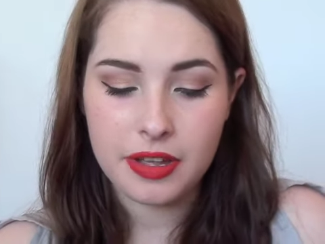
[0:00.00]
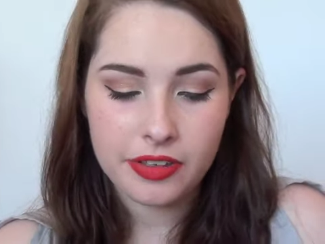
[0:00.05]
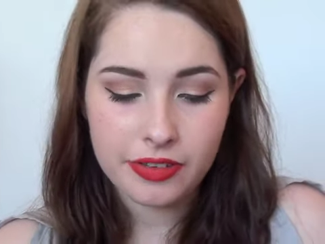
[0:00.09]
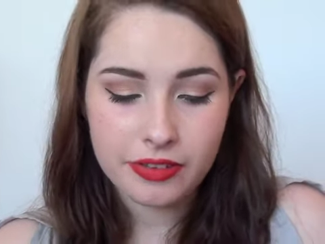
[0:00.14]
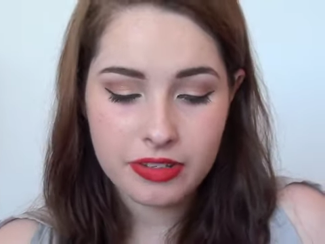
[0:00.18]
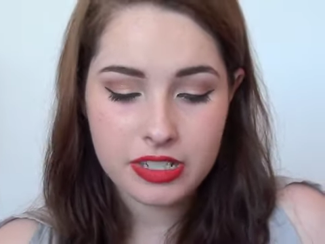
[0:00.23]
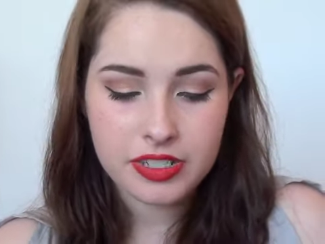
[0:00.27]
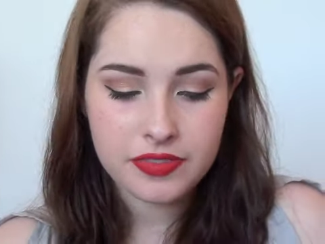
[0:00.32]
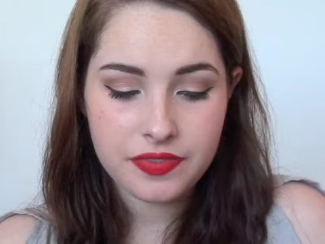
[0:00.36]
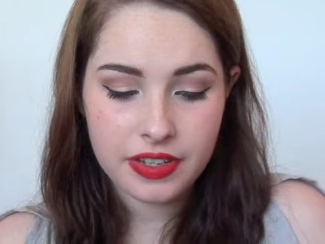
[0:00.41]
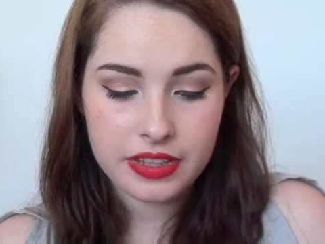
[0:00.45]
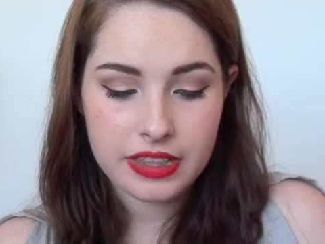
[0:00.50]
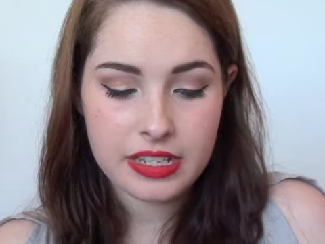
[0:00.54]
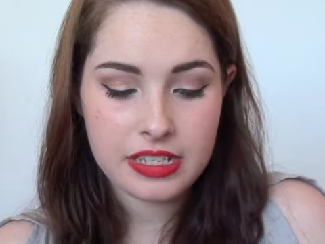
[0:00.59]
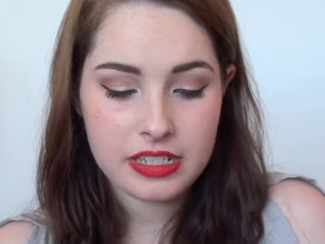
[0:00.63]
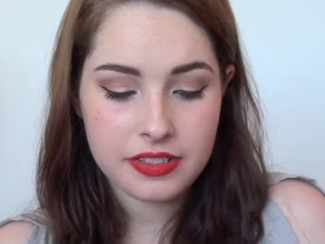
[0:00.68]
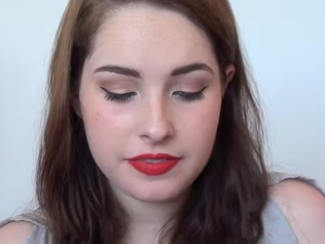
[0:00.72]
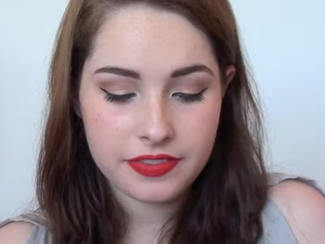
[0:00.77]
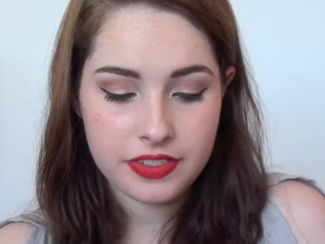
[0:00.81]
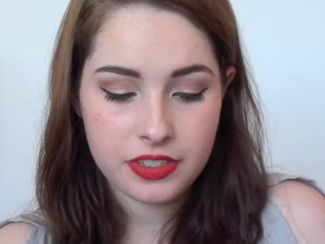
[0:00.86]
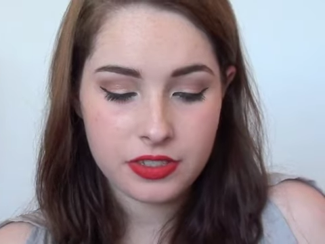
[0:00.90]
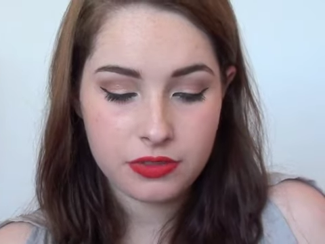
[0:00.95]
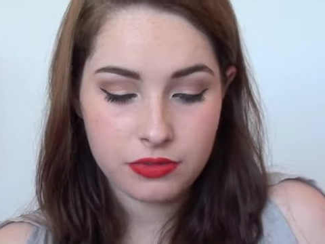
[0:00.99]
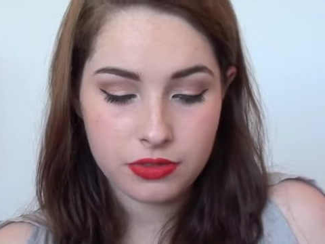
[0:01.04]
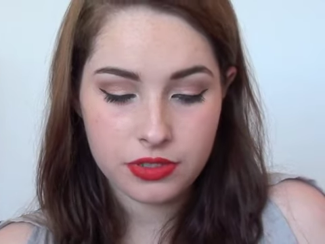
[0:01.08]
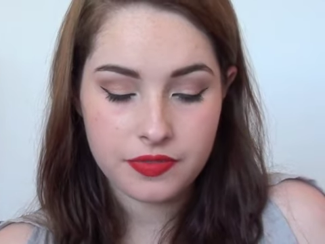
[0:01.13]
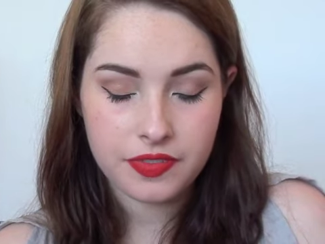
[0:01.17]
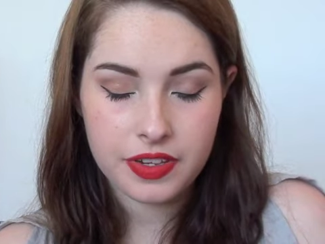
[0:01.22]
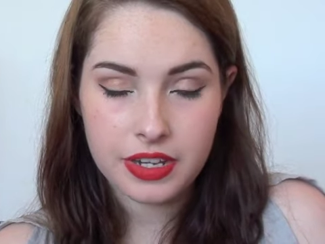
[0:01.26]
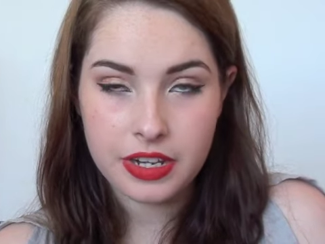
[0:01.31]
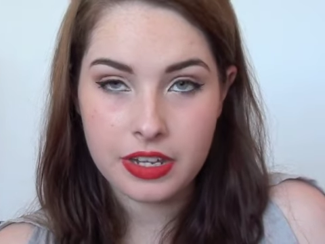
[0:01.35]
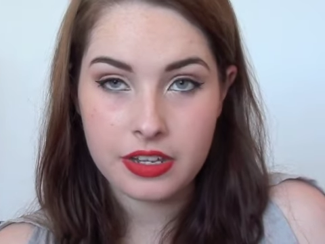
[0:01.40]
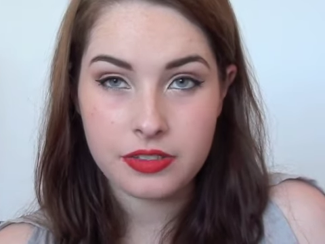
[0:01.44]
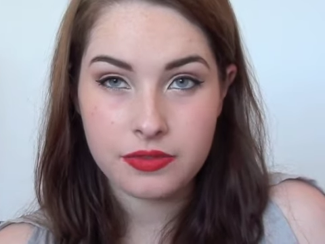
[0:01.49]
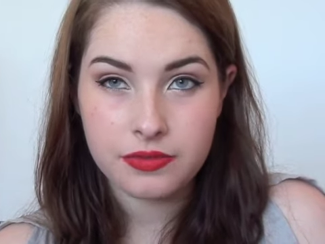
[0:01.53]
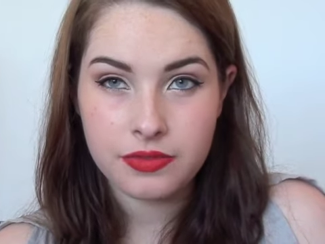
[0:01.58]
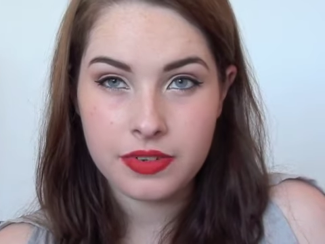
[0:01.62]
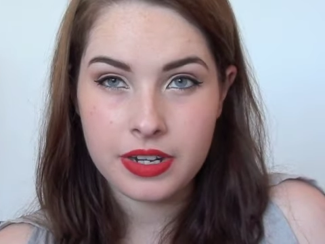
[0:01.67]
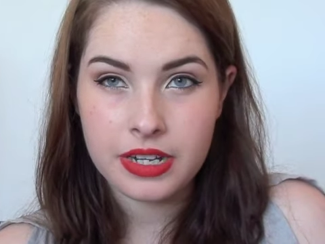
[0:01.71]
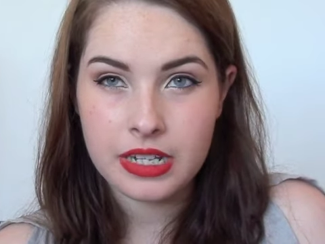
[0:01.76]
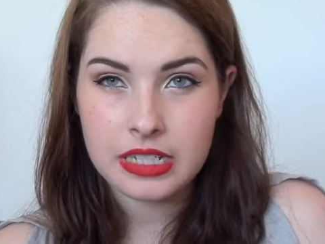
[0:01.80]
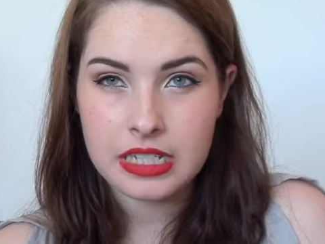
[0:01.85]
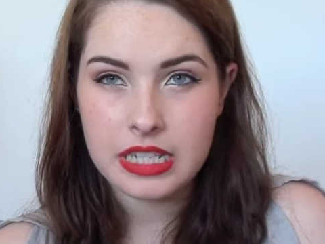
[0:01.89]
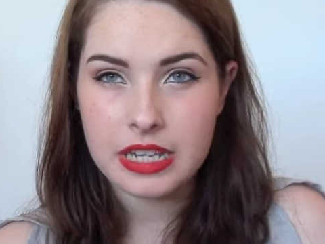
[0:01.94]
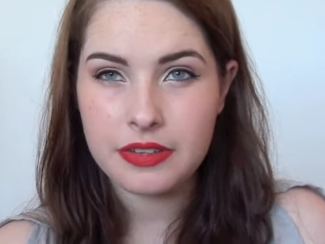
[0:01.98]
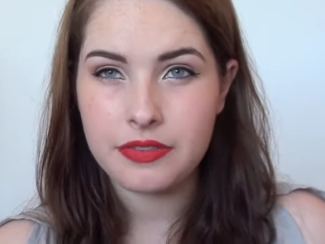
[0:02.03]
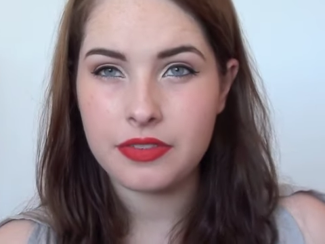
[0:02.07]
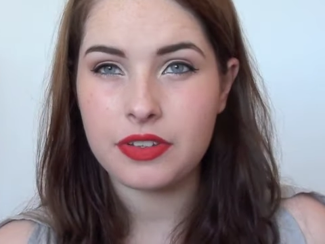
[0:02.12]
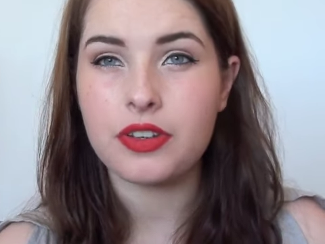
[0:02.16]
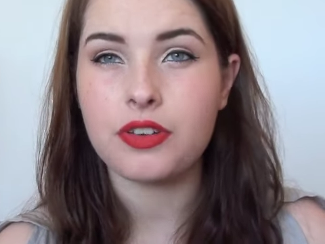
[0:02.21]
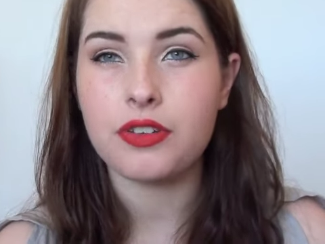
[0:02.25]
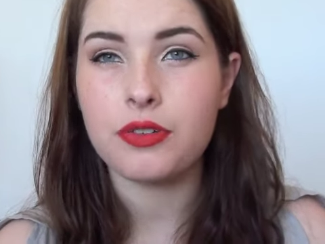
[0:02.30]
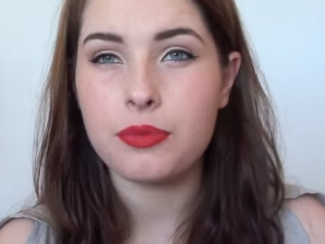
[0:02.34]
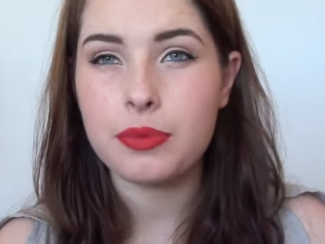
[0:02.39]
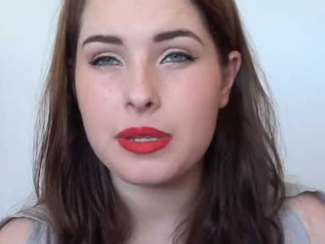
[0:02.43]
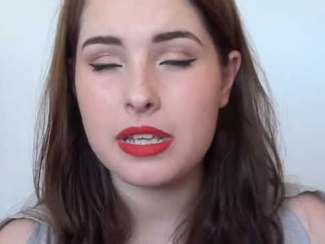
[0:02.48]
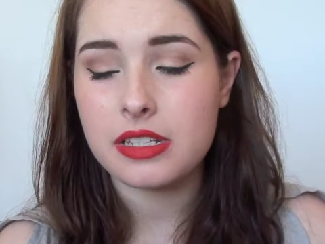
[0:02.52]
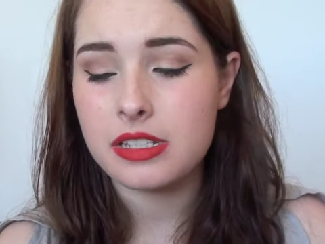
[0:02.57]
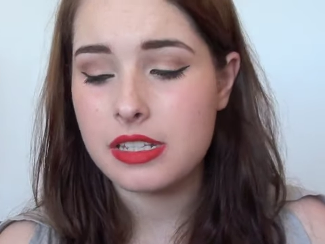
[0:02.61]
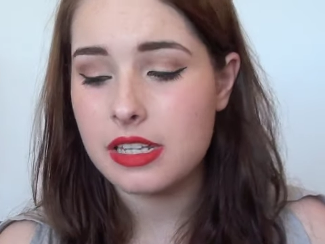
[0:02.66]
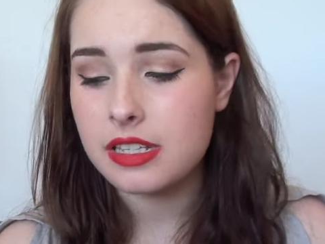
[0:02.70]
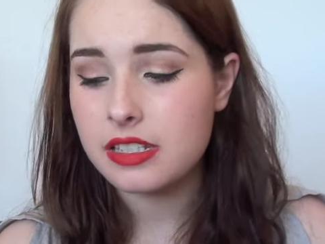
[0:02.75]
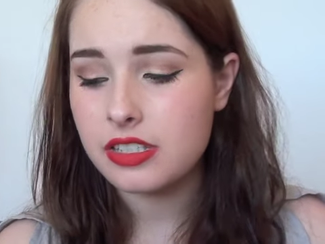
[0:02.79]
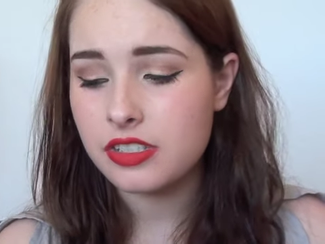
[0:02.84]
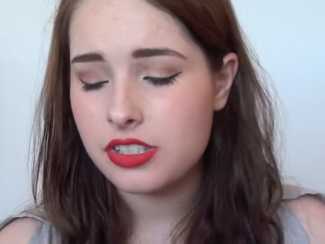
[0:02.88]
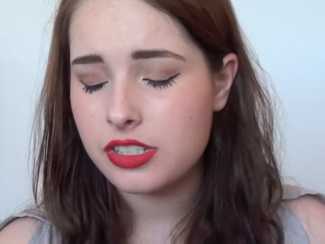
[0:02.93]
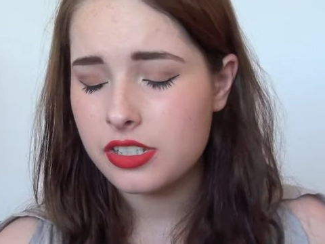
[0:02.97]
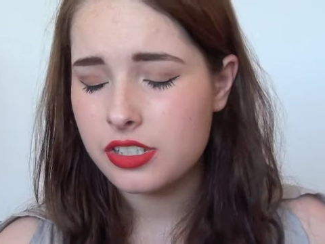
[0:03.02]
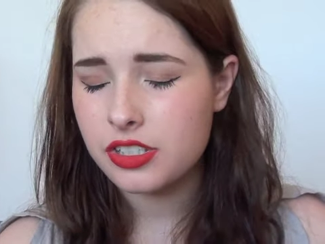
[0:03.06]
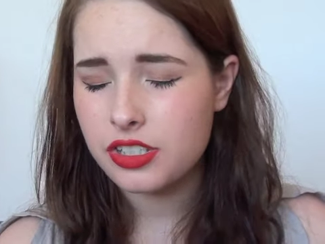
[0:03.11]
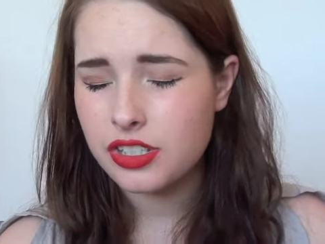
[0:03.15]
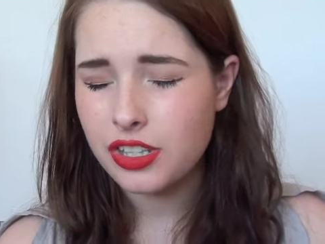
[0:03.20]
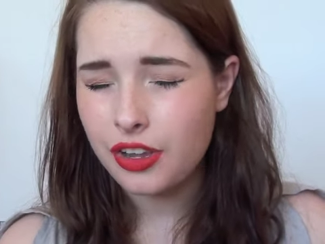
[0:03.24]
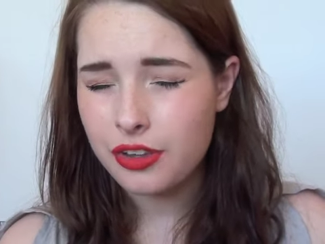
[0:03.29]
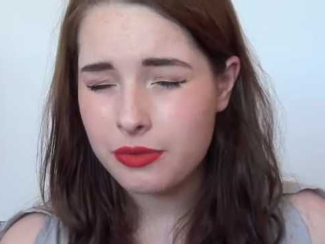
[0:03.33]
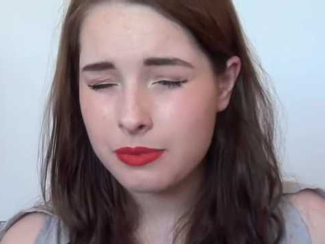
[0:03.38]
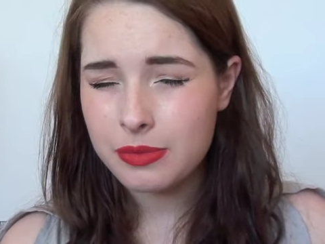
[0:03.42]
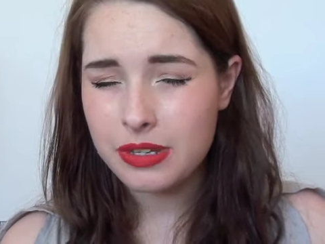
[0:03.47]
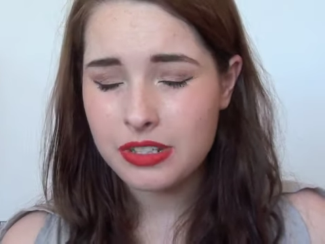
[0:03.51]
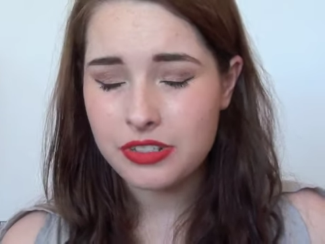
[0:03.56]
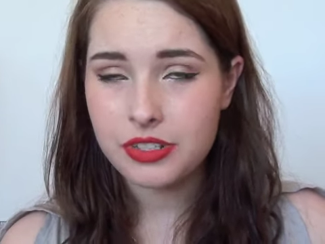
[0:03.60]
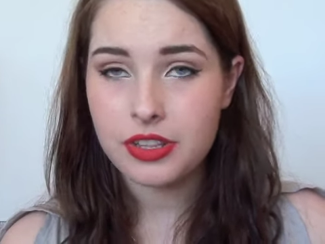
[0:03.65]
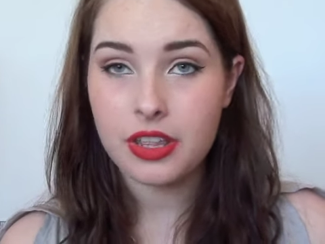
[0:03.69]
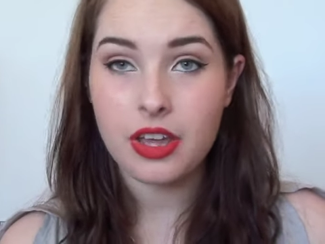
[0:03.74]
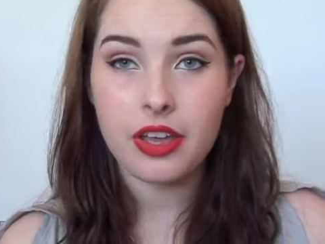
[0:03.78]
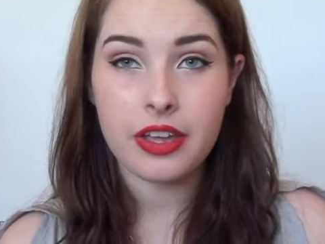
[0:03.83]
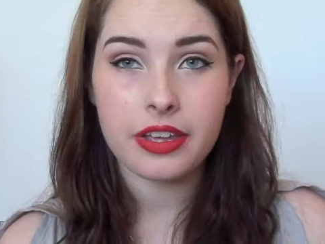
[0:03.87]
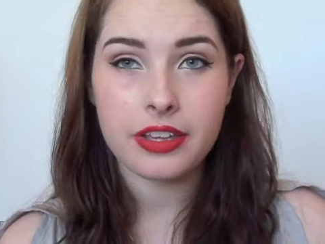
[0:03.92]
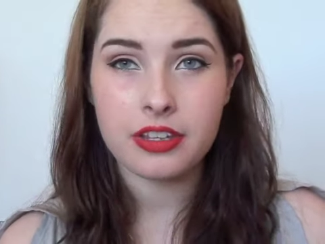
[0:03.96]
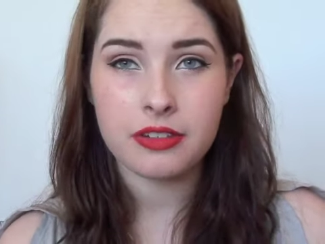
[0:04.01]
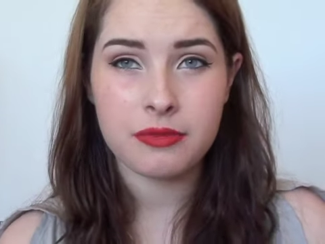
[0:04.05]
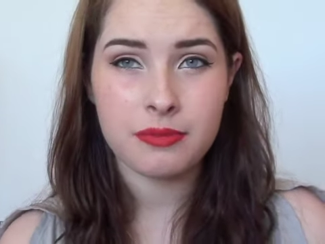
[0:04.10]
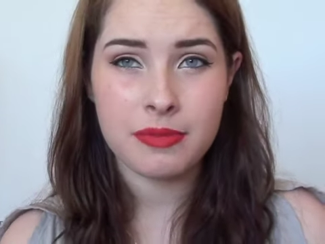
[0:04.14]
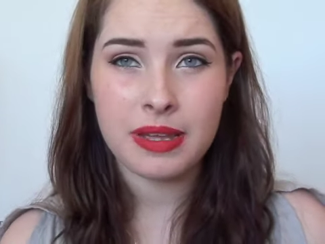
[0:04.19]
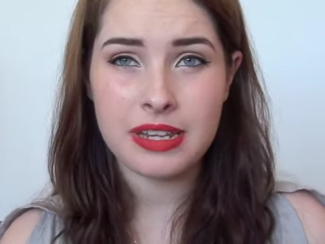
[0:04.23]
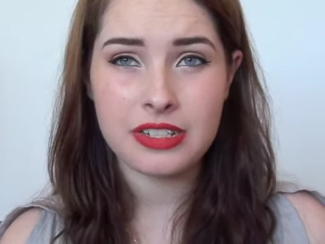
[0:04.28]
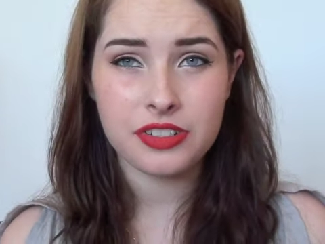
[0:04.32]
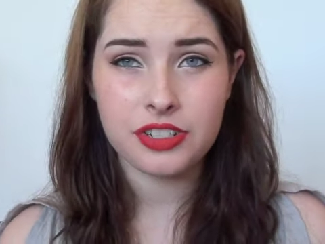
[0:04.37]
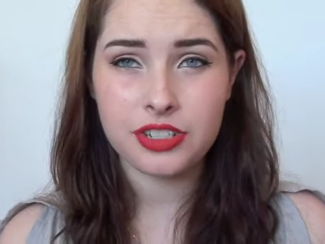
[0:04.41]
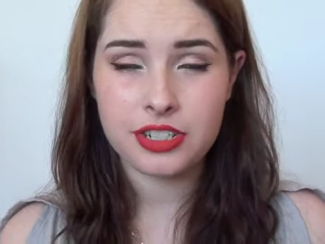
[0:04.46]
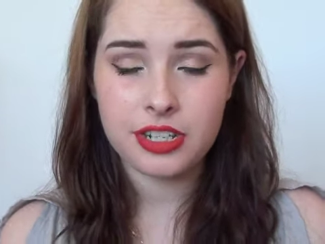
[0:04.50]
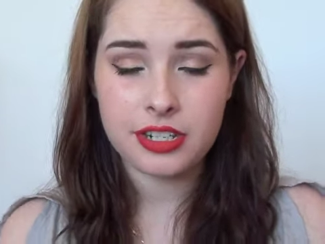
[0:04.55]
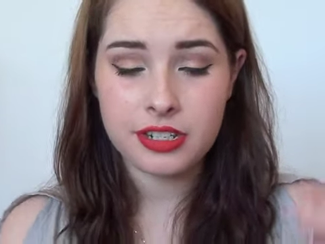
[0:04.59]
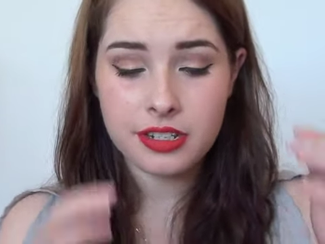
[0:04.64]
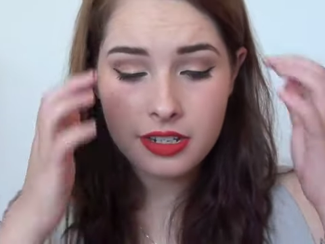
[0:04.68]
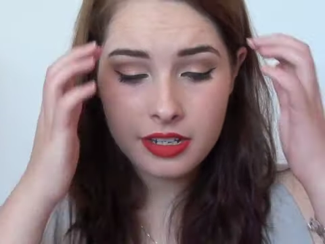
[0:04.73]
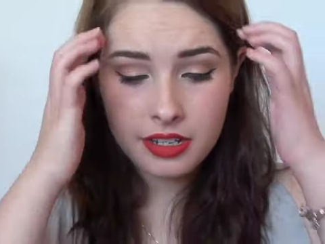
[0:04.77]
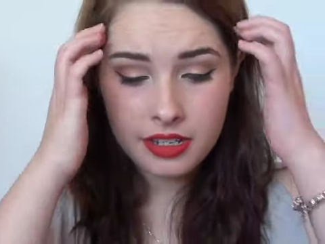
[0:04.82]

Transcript: I always find these sorts of videos really difficult because there's just so much that I could mention.